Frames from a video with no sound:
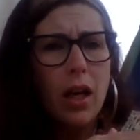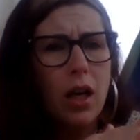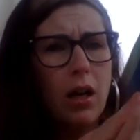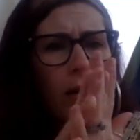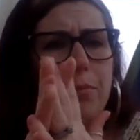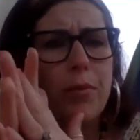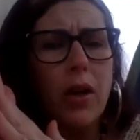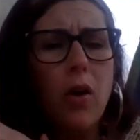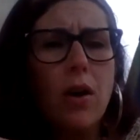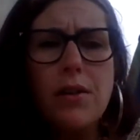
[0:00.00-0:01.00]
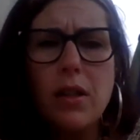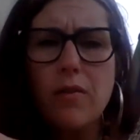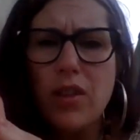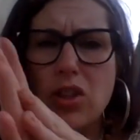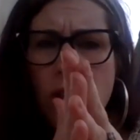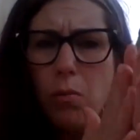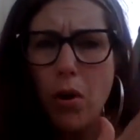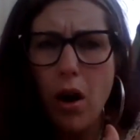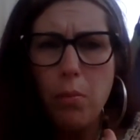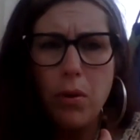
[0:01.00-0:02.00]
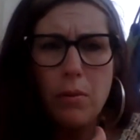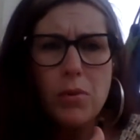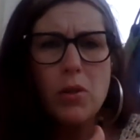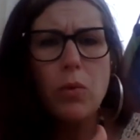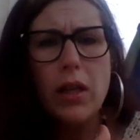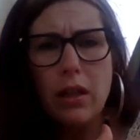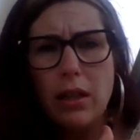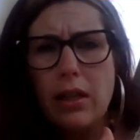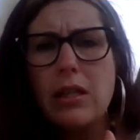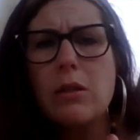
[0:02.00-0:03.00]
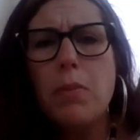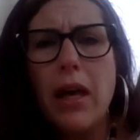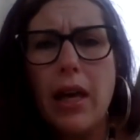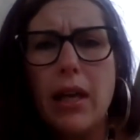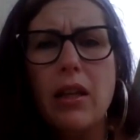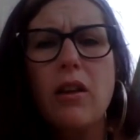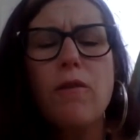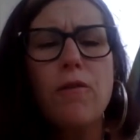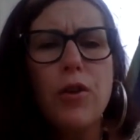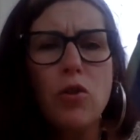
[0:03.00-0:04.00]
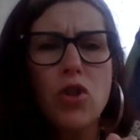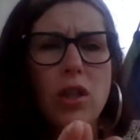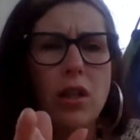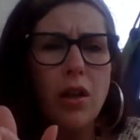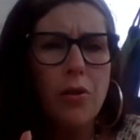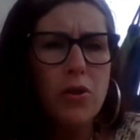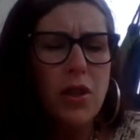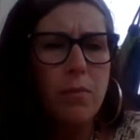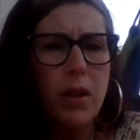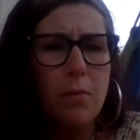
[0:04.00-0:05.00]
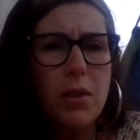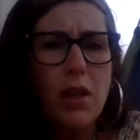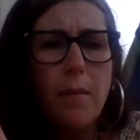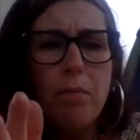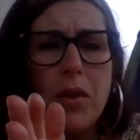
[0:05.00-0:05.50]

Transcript: causing vision problems, weakness, pain, confusion, and other symptoms.